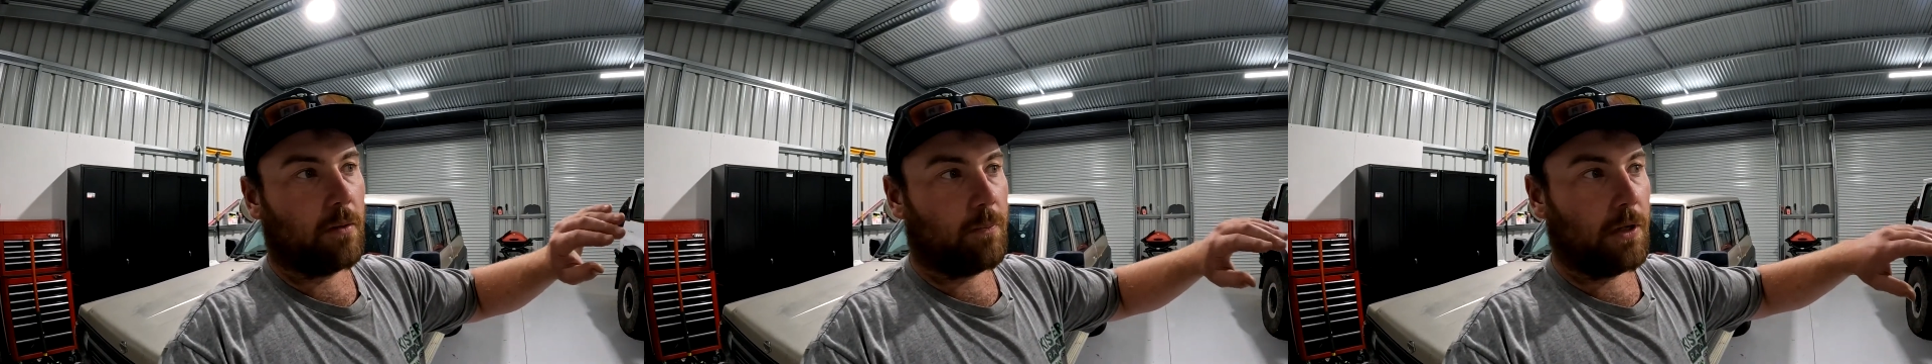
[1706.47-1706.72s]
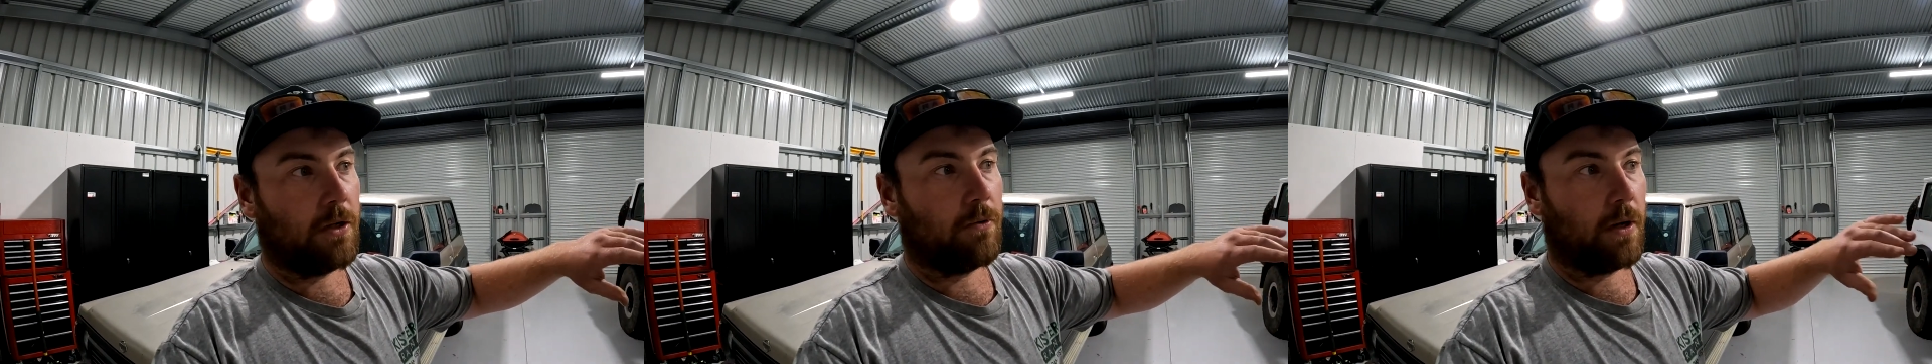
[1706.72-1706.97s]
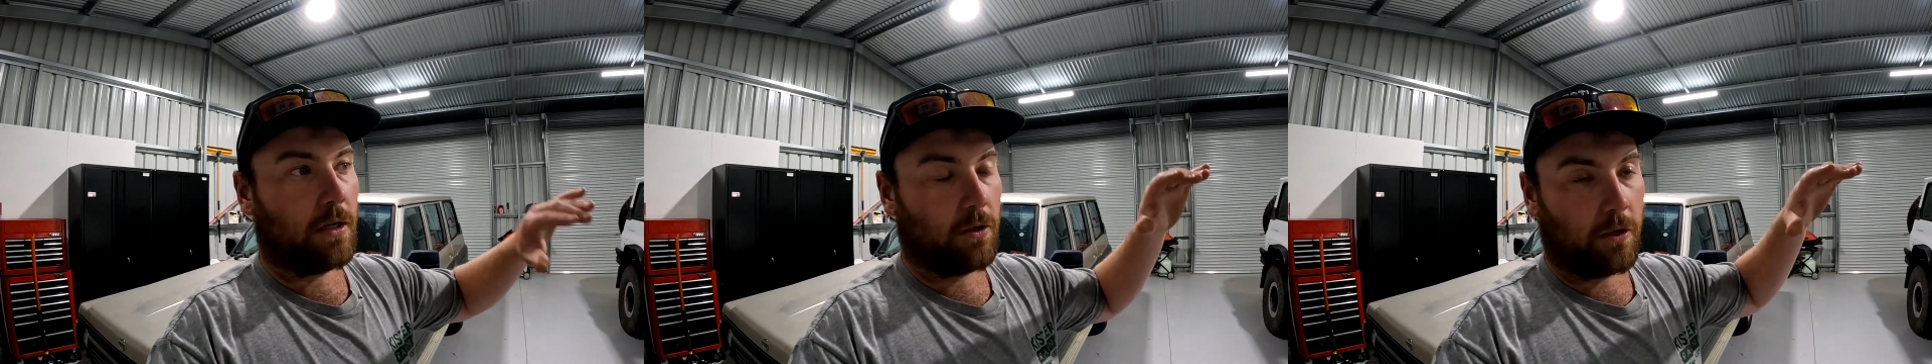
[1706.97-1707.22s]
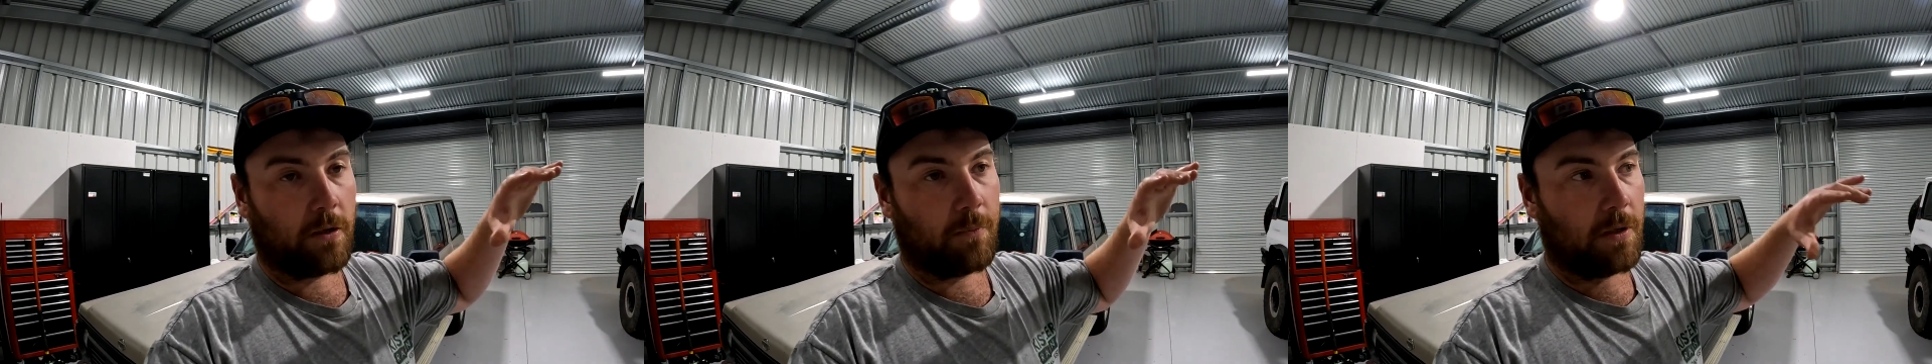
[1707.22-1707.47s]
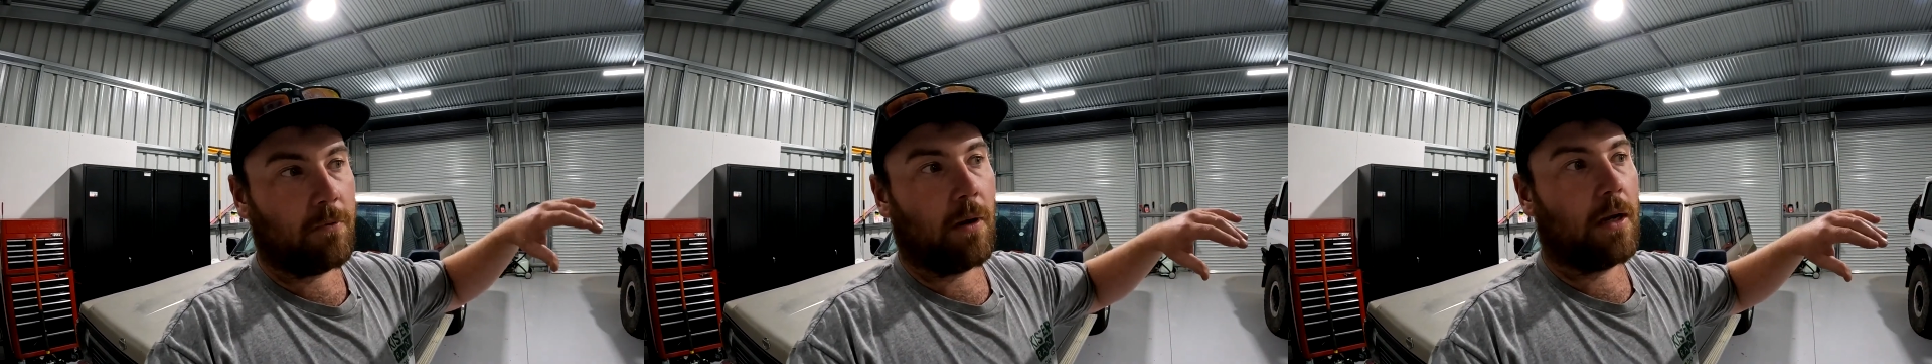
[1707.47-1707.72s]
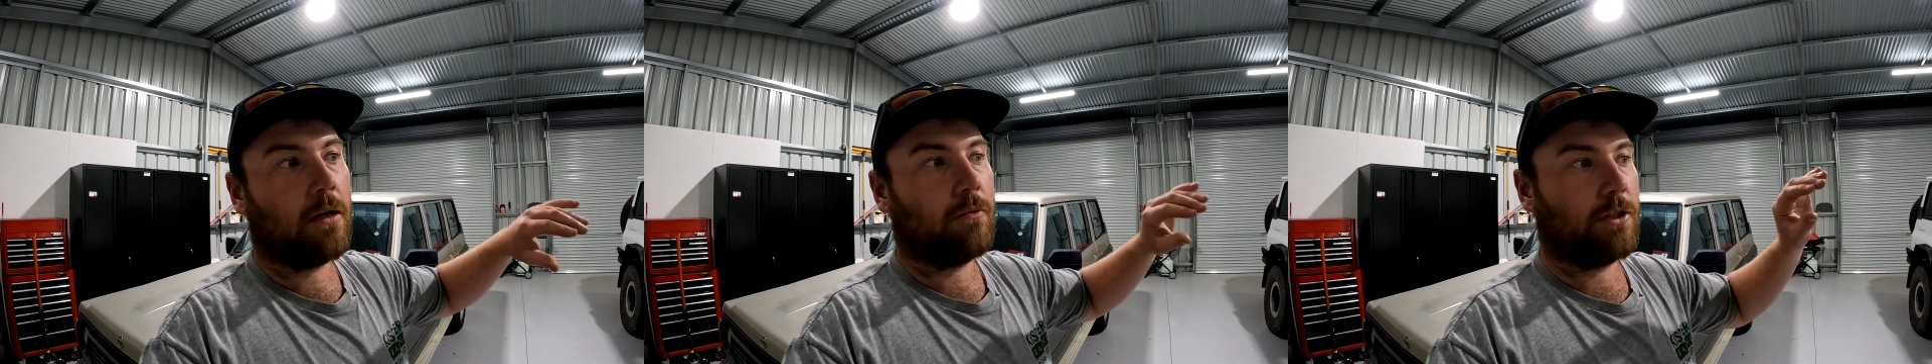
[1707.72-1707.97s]
the Bindaree, like the big
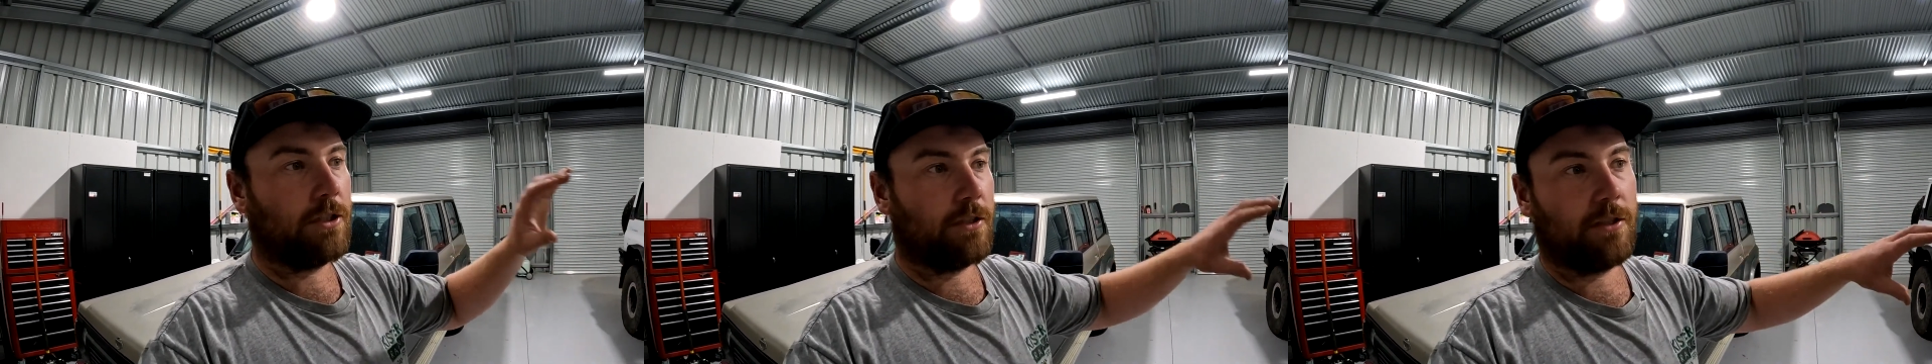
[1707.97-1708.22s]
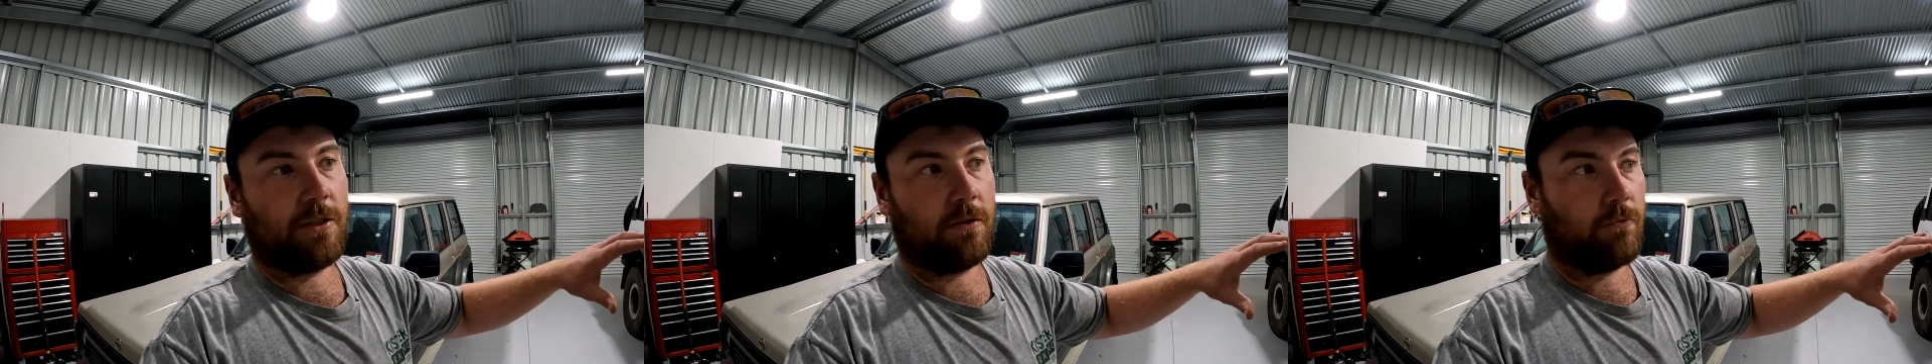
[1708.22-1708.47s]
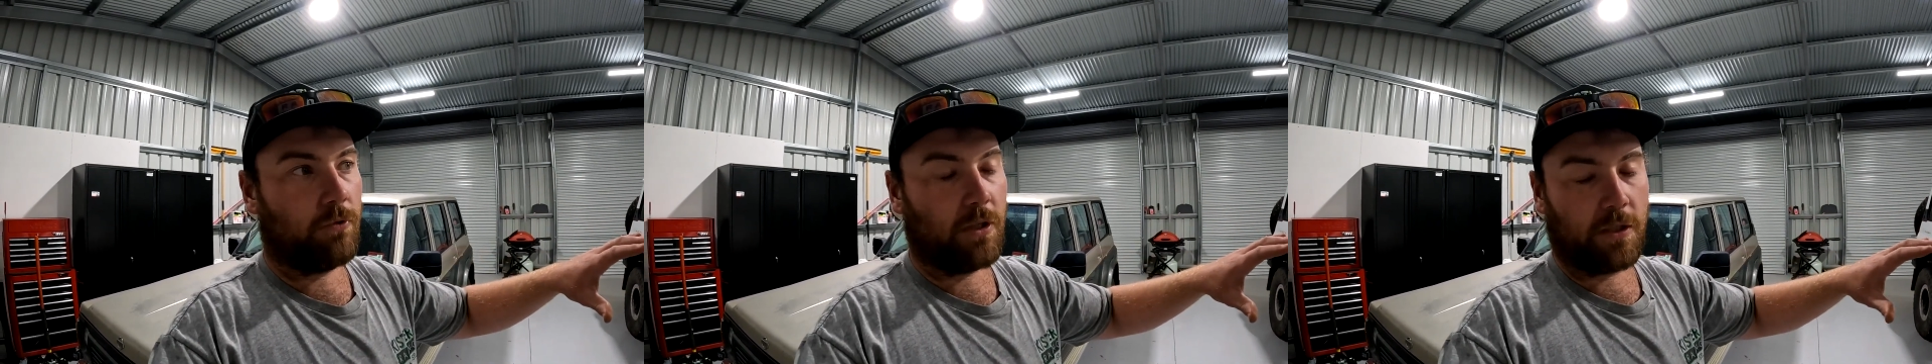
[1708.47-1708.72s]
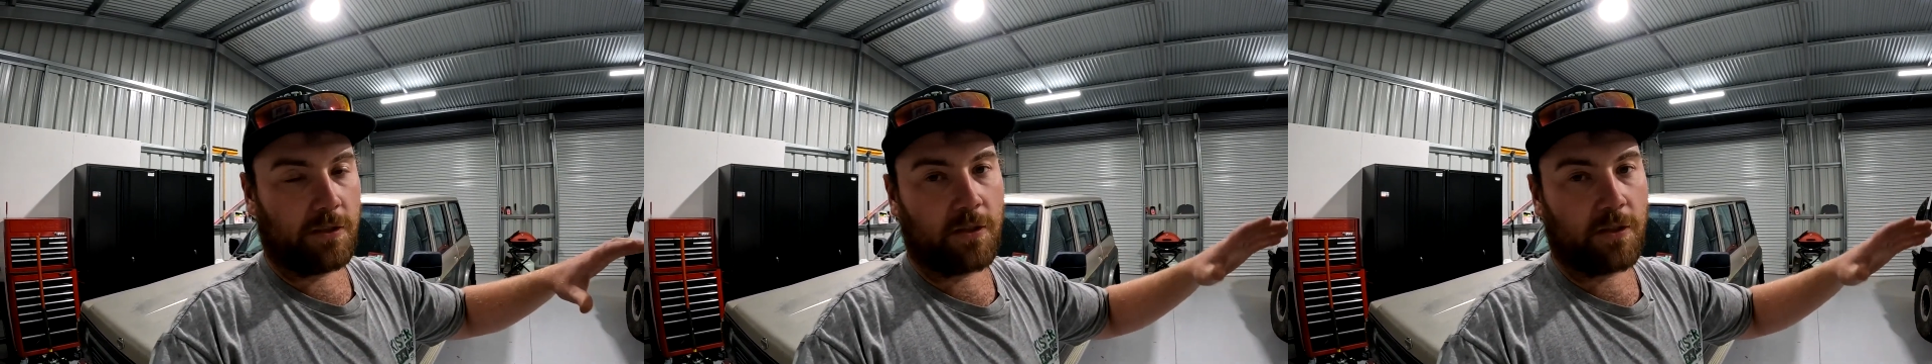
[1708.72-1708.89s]
one, which is really,